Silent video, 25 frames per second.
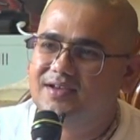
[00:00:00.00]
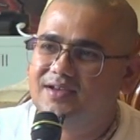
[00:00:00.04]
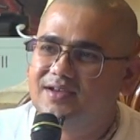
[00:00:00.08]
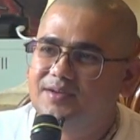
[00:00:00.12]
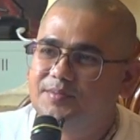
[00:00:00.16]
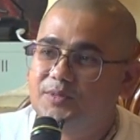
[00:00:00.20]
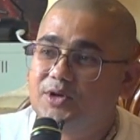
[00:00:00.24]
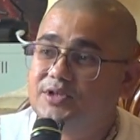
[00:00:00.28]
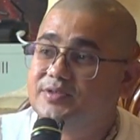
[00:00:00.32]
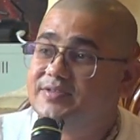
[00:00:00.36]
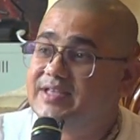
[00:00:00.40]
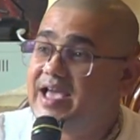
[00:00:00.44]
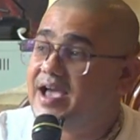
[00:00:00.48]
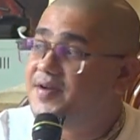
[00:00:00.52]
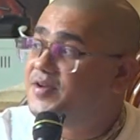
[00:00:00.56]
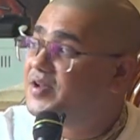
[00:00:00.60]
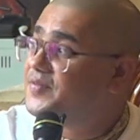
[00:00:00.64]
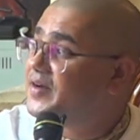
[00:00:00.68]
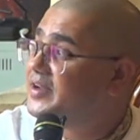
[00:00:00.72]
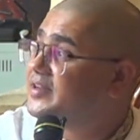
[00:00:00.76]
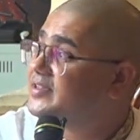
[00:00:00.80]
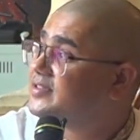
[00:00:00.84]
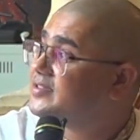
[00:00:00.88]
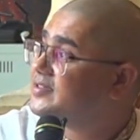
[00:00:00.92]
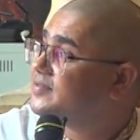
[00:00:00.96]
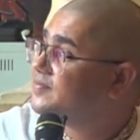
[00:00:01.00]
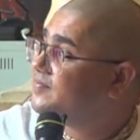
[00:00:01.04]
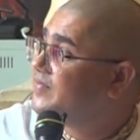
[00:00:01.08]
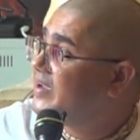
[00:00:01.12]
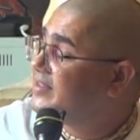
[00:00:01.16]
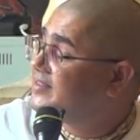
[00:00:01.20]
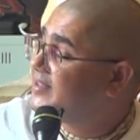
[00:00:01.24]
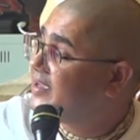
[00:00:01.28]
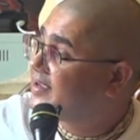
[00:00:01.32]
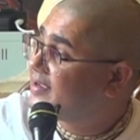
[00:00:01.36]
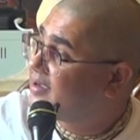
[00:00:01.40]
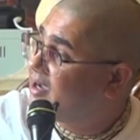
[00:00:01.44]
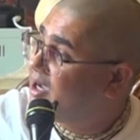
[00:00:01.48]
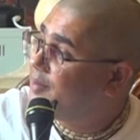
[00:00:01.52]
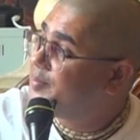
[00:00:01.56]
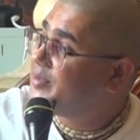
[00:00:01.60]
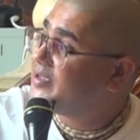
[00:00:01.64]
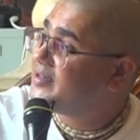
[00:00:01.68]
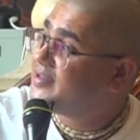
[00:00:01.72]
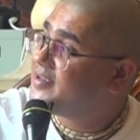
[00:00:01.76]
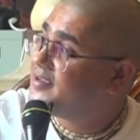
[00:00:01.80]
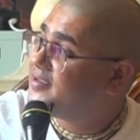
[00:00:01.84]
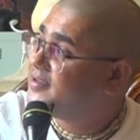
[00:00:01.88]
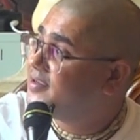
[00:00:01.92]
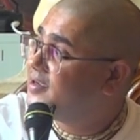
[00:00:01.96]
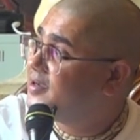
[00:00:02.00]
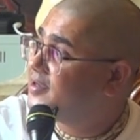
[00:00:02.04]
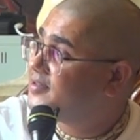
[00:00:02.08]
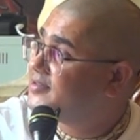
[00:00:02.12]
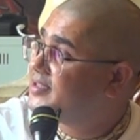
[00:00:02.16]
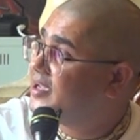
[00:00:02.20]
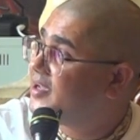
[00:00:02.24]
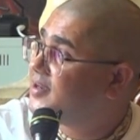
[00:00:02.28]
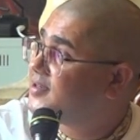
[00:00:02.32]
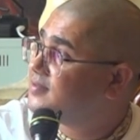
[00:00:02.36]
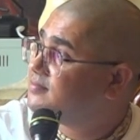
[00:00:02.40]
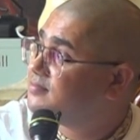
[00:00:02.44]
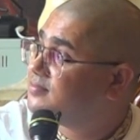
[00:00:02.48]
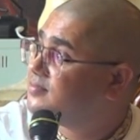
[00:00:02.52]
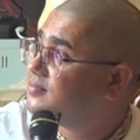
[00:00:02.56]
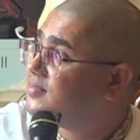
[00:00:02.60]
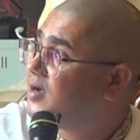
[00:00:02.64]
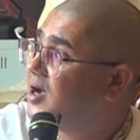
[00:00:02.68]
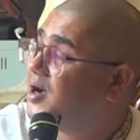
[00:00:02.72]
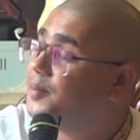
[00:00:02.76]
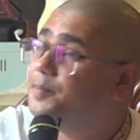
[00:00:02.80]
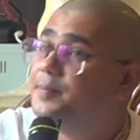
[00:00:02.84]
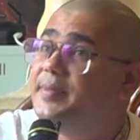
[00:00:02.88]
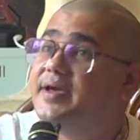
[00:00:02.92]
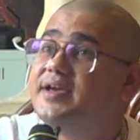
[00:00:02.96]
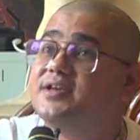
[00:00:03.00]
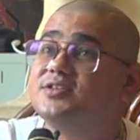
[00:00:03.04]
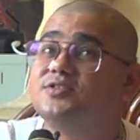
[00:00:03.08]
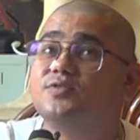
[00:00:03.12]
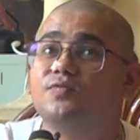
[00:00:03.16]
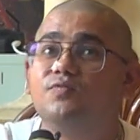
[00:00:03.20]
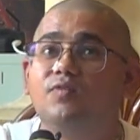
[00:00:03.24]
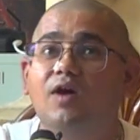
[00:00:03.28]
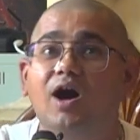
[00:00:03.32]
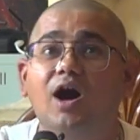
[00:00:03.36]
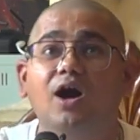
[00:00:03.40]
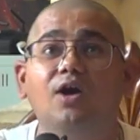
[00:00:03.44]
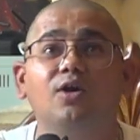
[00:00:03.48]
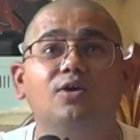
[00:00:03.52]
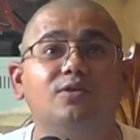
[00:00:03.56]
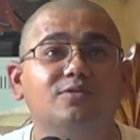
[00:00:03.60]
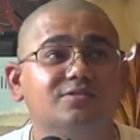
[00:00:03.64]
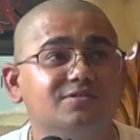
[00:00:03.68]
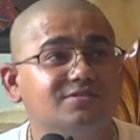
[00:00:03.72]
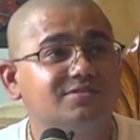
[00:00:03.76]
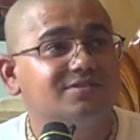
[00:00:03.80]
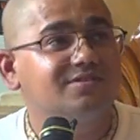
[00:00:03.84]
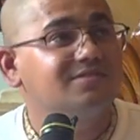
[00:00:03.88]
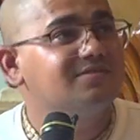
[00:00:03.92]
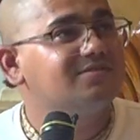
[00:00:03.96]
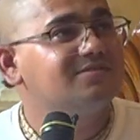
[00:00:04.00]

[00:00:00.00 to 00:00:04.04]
Because everyone is, when they come here, they're amazed. Wow.